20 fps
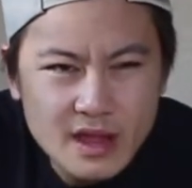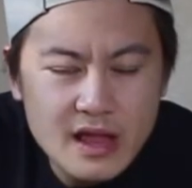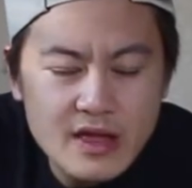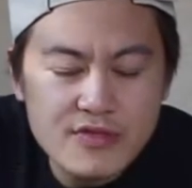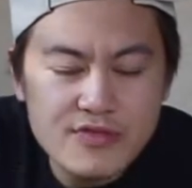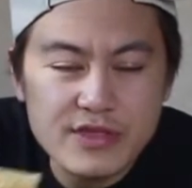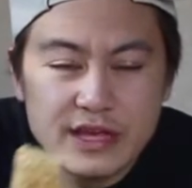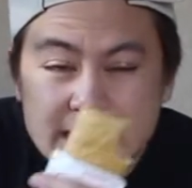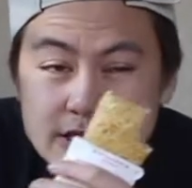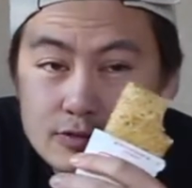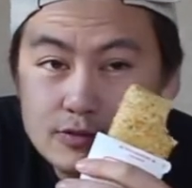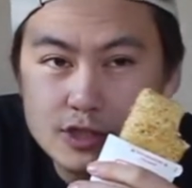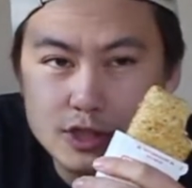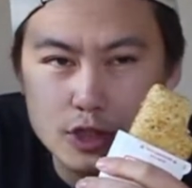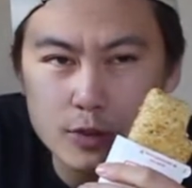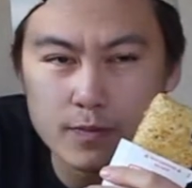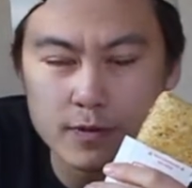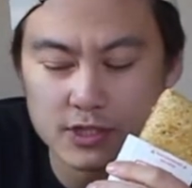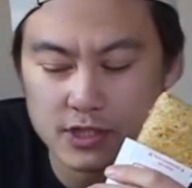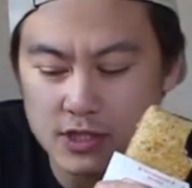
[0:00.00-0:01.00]
This was
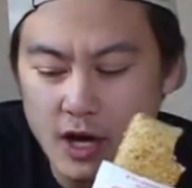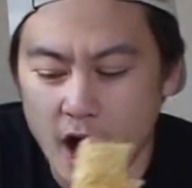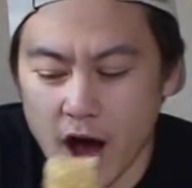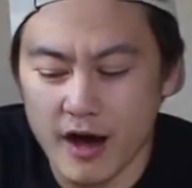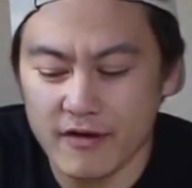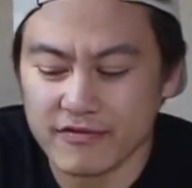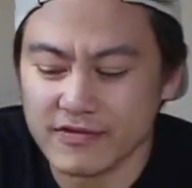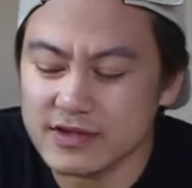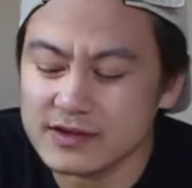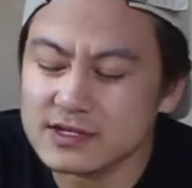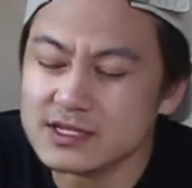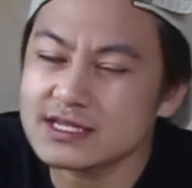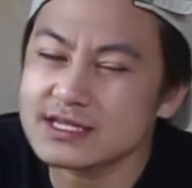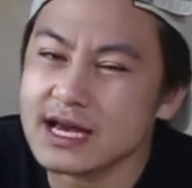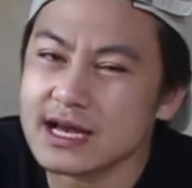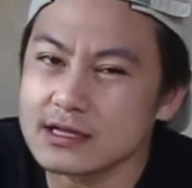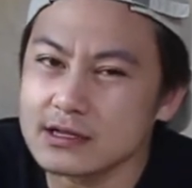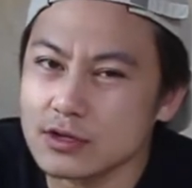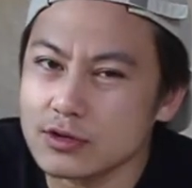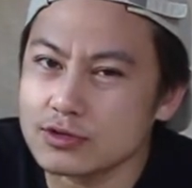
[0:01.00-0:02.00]
super soft. This is
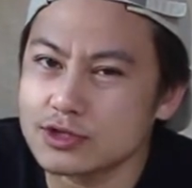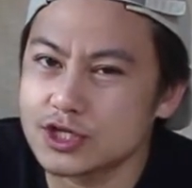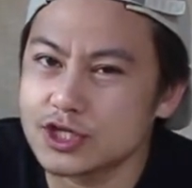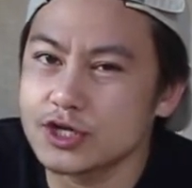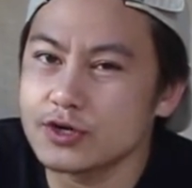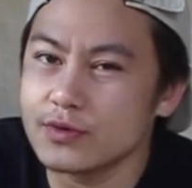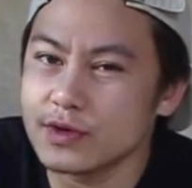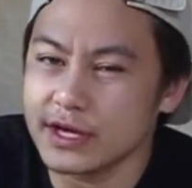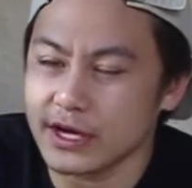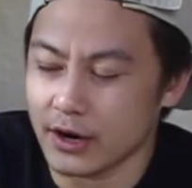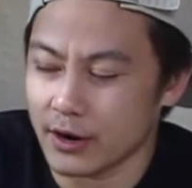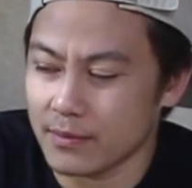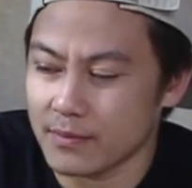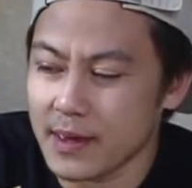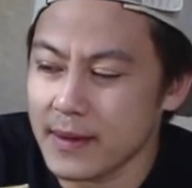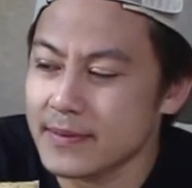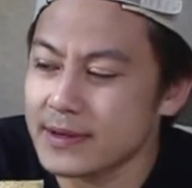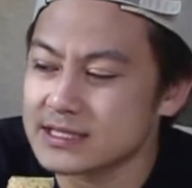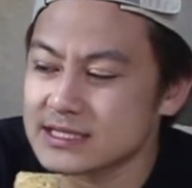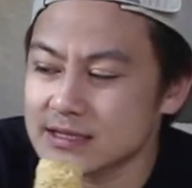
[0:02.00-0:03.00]
like a little chewier.
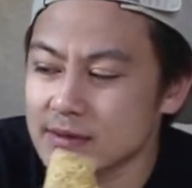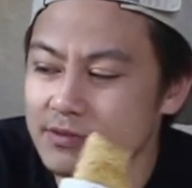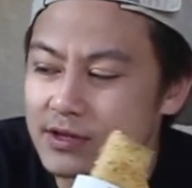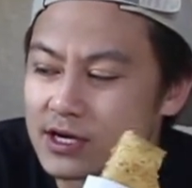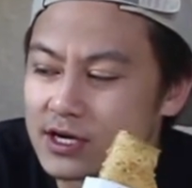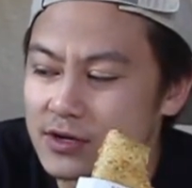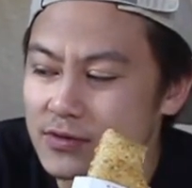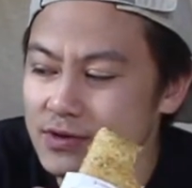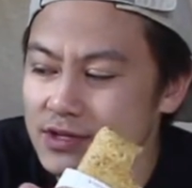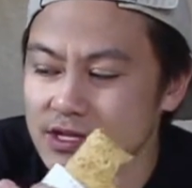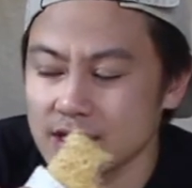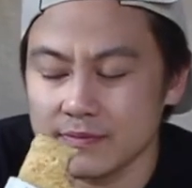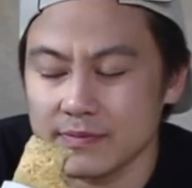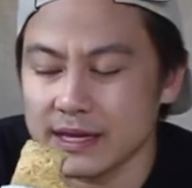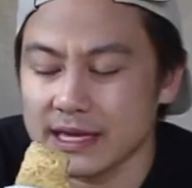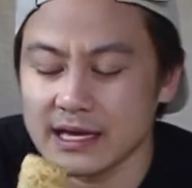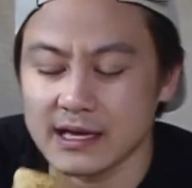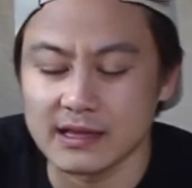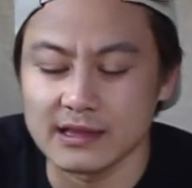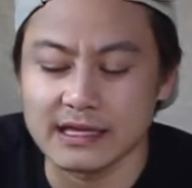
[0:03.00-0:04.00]
Maybe it's something to do with it
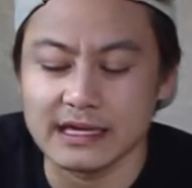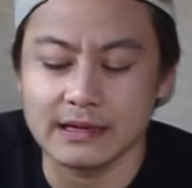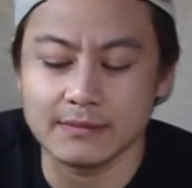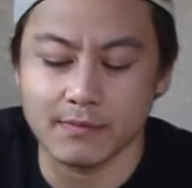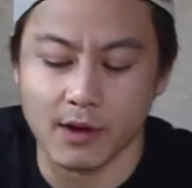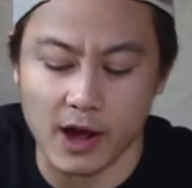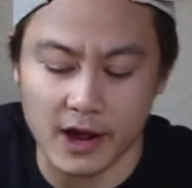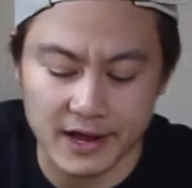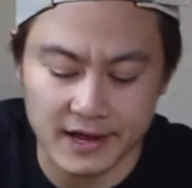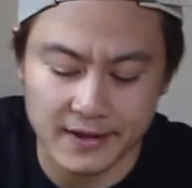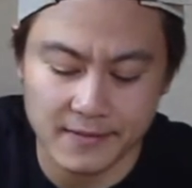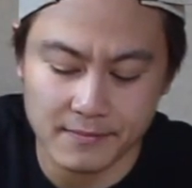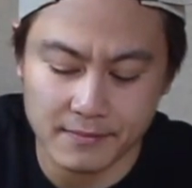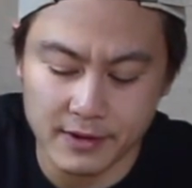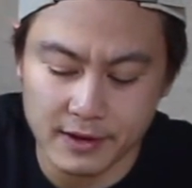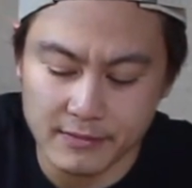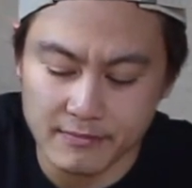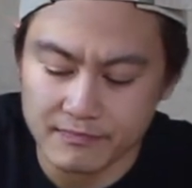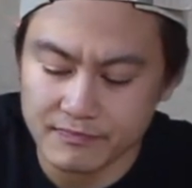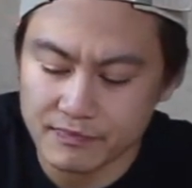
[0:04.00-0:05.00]
being a lean pocket,
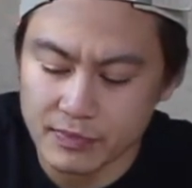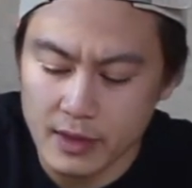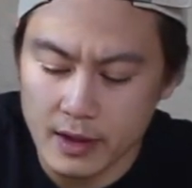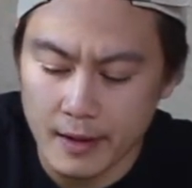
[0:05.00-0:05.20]
but